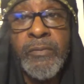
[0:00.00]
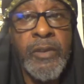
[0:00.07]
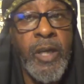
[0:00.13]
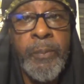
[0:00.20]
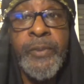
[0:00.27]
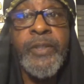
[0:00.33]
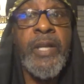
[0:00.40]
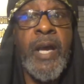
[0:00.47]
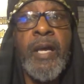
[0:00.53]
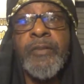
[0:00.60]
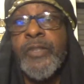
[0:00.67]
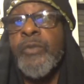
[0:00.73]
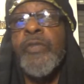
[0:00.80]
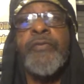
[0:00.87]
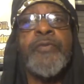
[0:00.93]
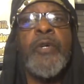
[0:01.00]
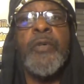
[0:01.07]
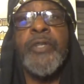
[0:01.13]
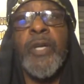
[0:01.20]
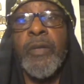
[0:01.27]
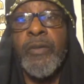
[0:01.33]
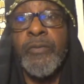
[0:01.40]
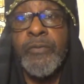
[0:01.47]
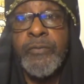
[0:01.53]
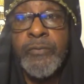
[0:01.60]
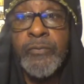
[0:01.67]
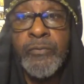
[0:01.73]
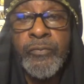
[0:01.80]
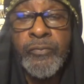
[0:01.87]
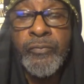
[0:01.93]
Up and down, to and fro on the earth.
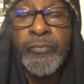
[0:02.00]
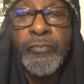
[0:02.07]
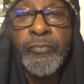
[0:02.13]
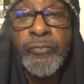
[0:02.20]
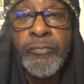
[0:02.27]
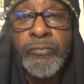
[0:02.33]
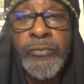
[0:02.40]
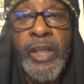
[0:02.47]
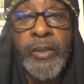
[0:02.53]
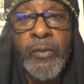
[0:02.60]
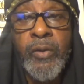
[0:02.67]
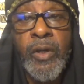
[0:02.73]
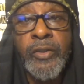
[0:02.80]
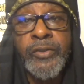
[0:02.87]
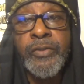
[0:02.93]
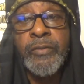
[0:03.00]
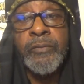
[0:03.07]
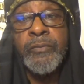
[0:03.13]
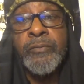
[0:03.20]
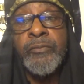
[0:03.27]
That cross